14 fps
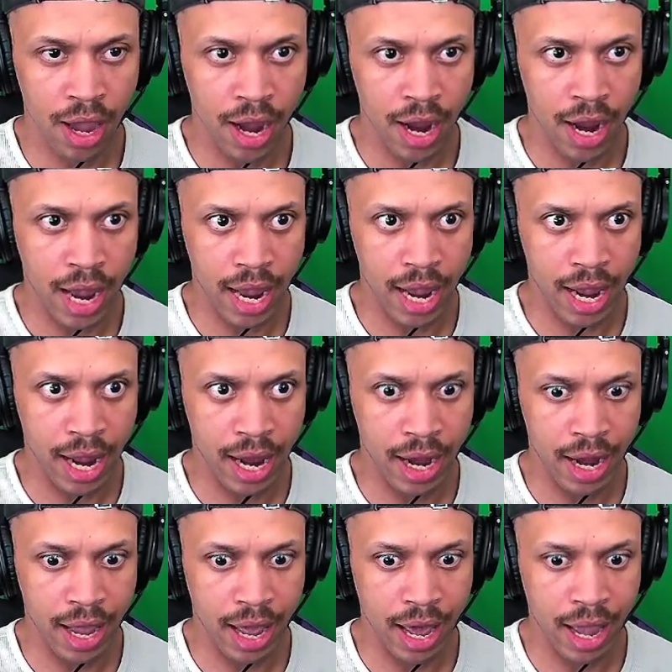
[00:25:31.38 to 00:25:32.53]
And
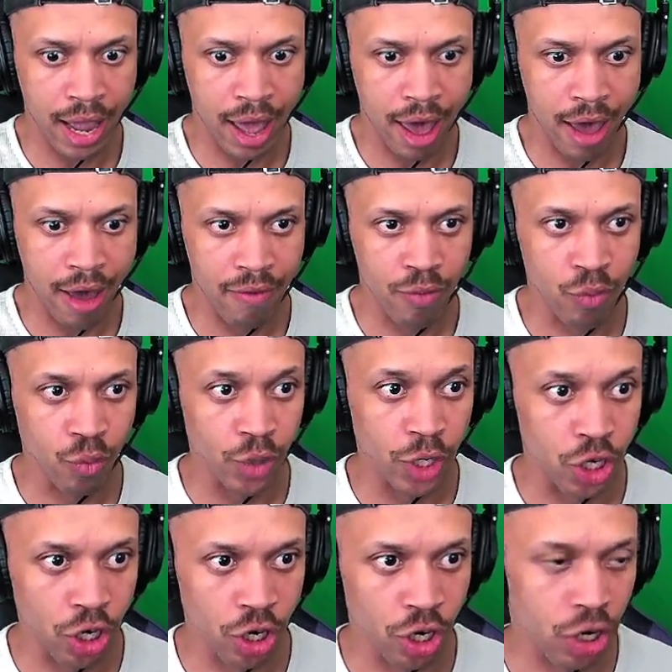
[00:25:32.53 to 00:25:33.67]
I have
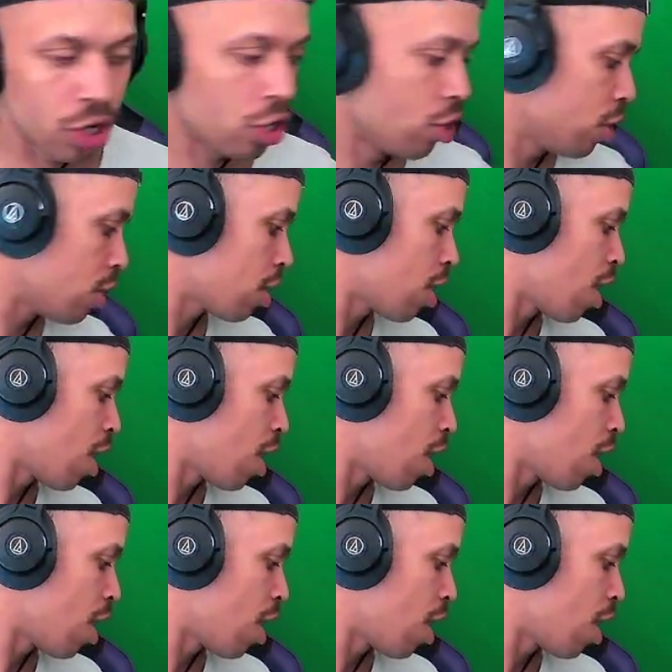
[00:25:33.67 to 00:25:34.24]
returned.